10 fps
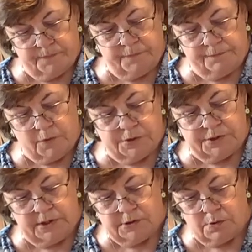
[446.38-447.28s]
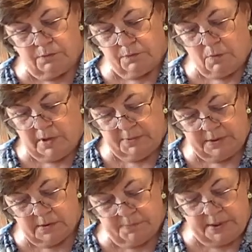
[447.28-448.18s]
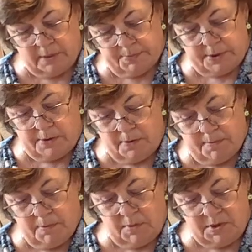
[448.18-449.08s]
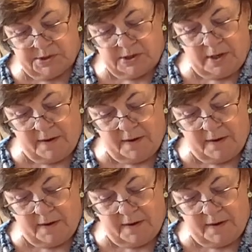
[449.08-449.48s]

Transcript: frosting is overwhelming the peanut butter. We'll see.